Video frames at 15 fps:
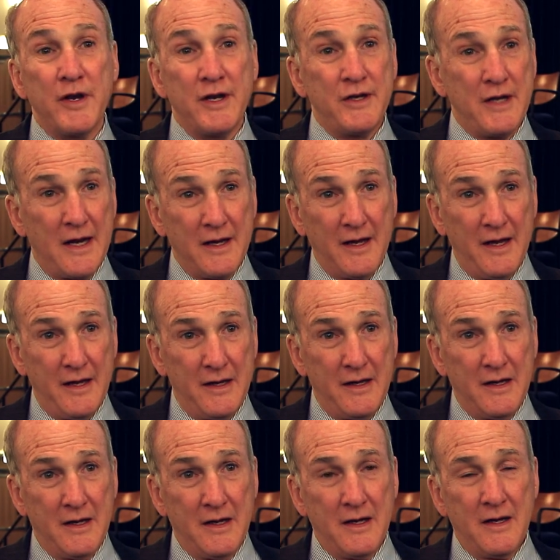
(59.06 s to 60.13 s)
than a decade.
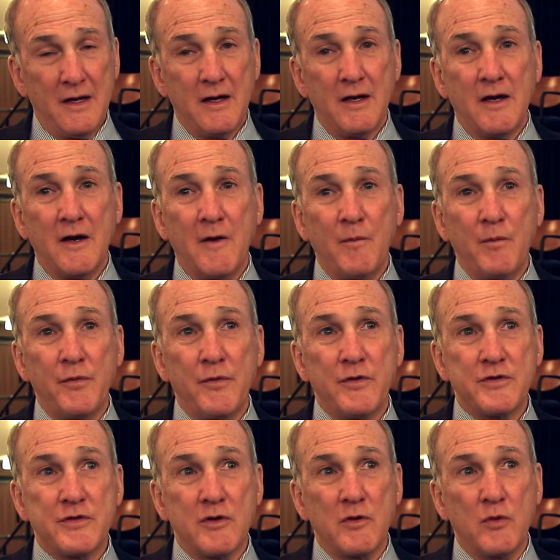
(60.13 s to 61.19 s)

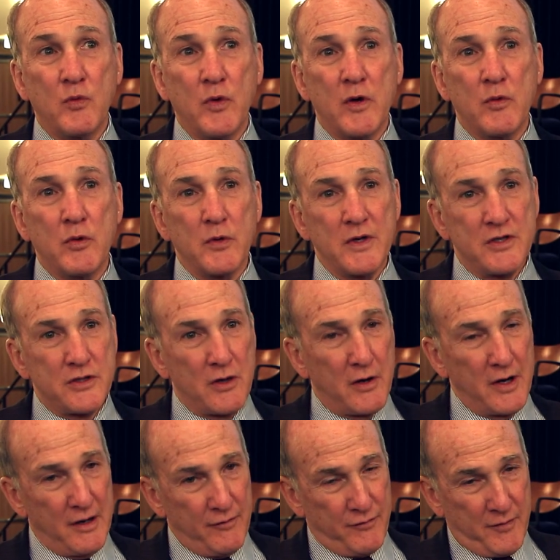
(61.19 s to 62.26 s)
So we're really
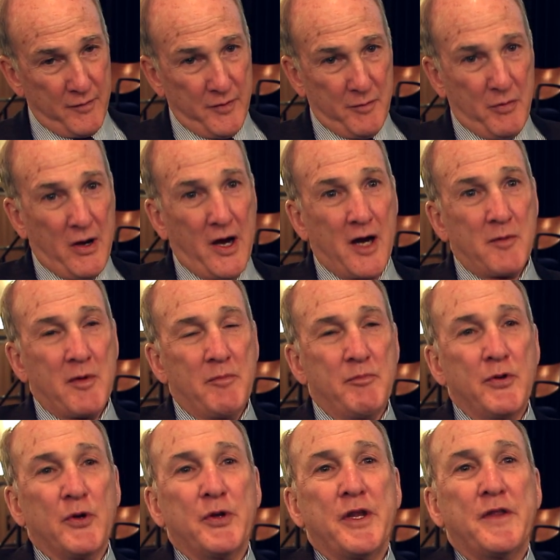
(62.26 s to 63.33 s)
starting from the bottom and
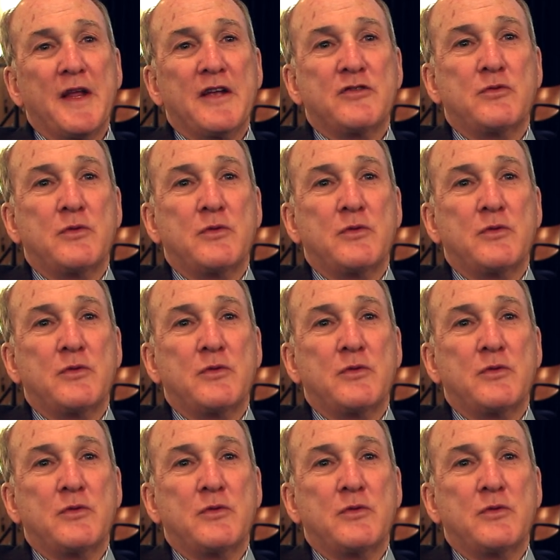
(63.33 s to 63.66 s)
building that